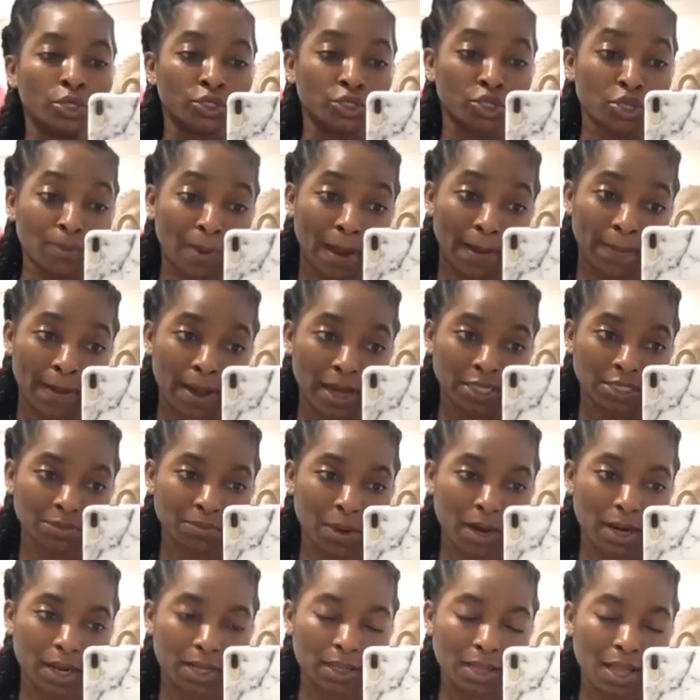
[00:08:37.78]
to my
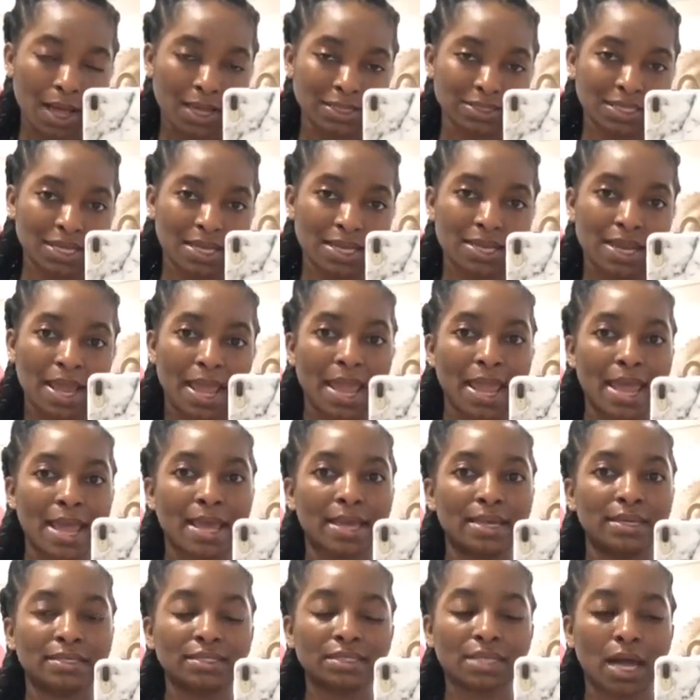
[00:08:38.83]
Poshmark closet
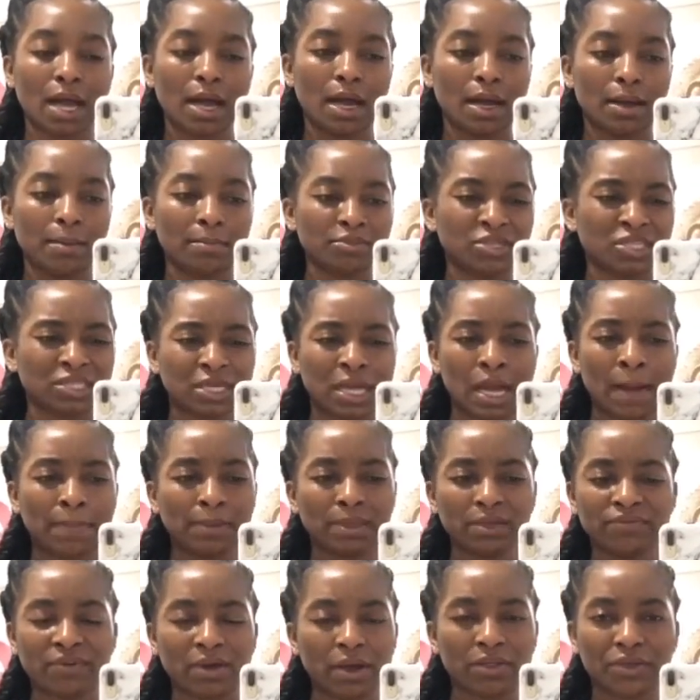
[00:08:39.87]
and just a
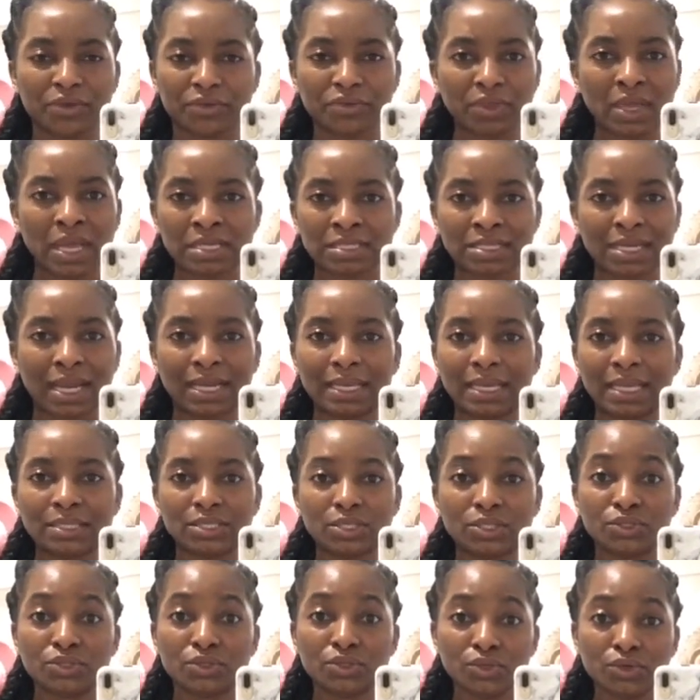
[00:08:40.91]
couple of other things that I need
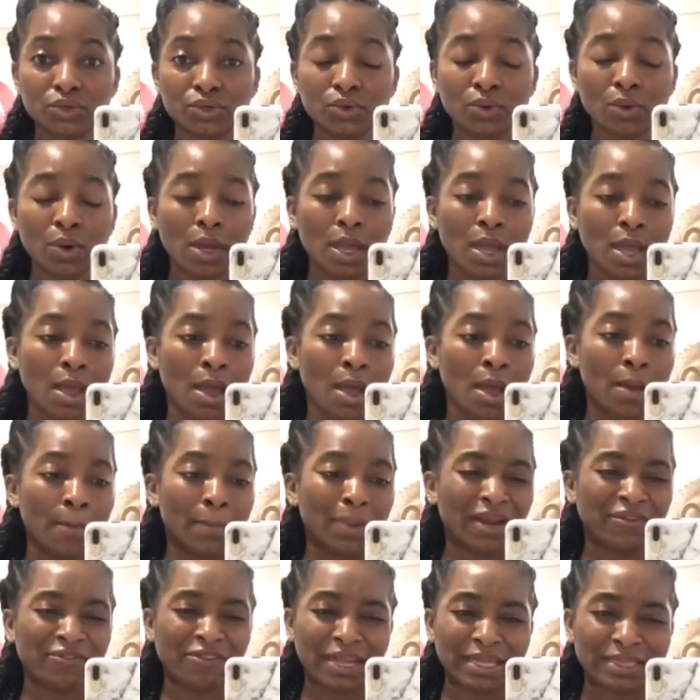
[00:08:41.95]
to do.
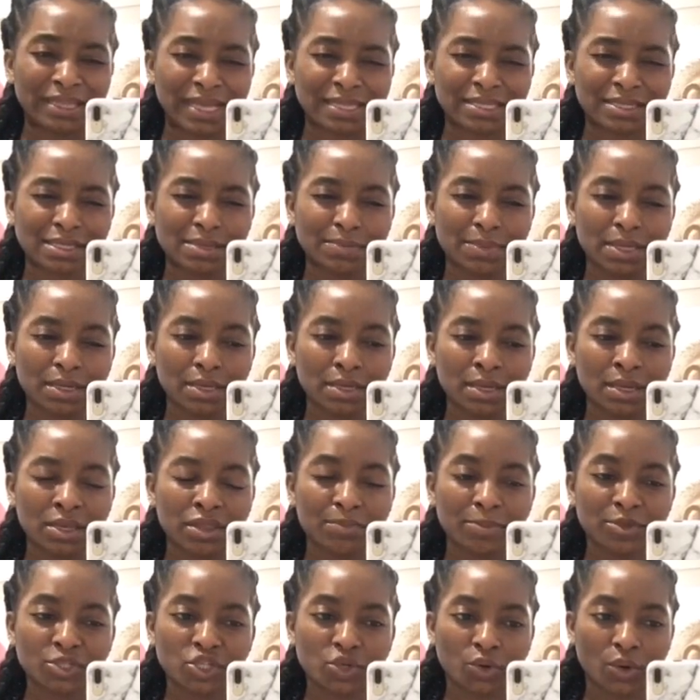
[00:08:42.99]
But I feel like that's gonna be
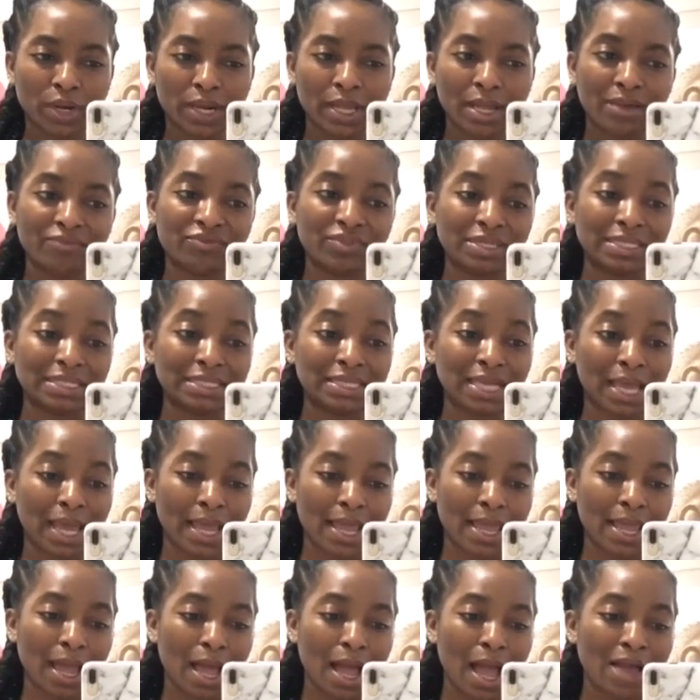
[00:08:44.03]
the majority of the
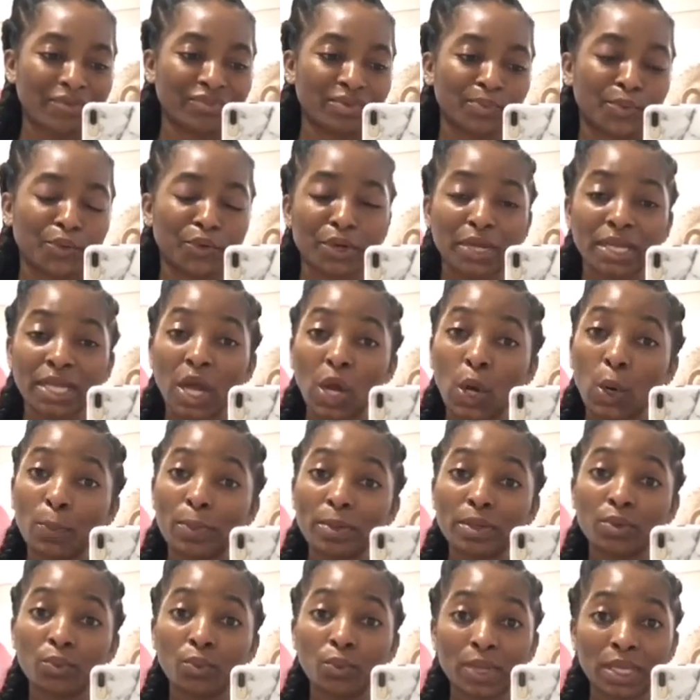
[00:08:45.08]
day. I have a pretty
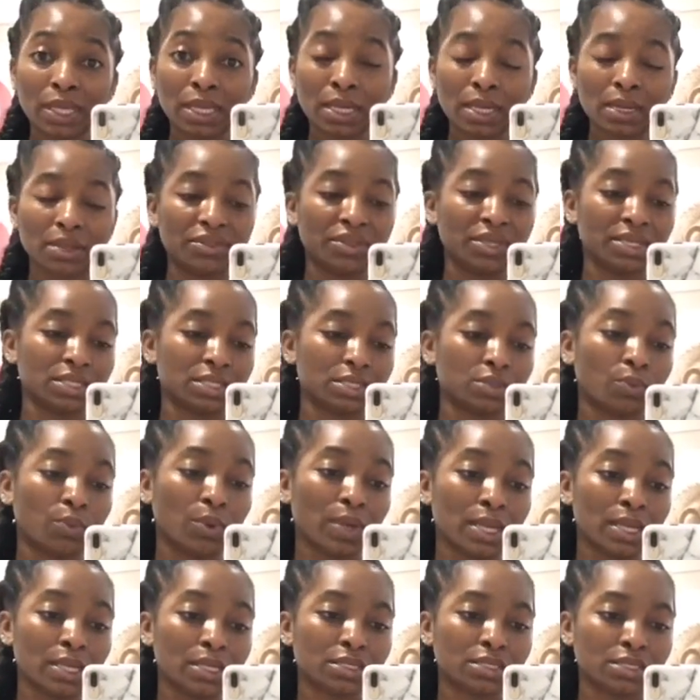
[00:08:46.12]
open week this
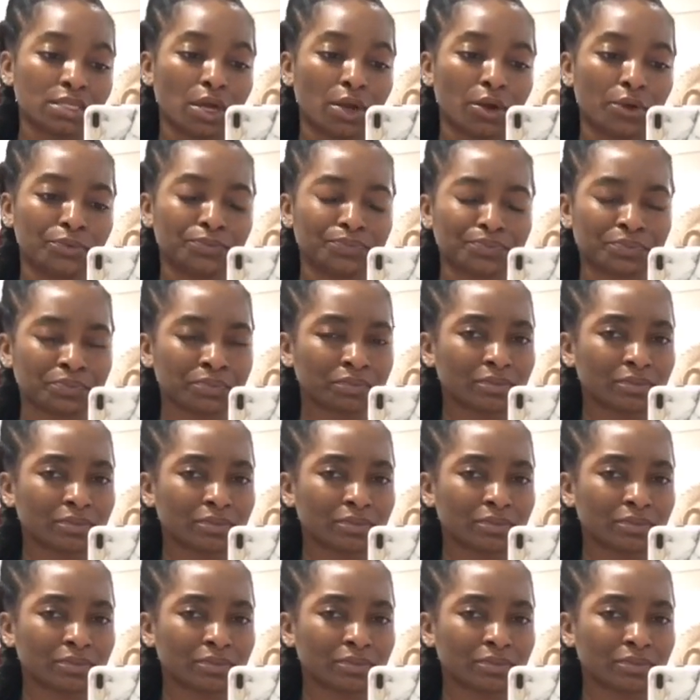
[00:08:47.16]
week, so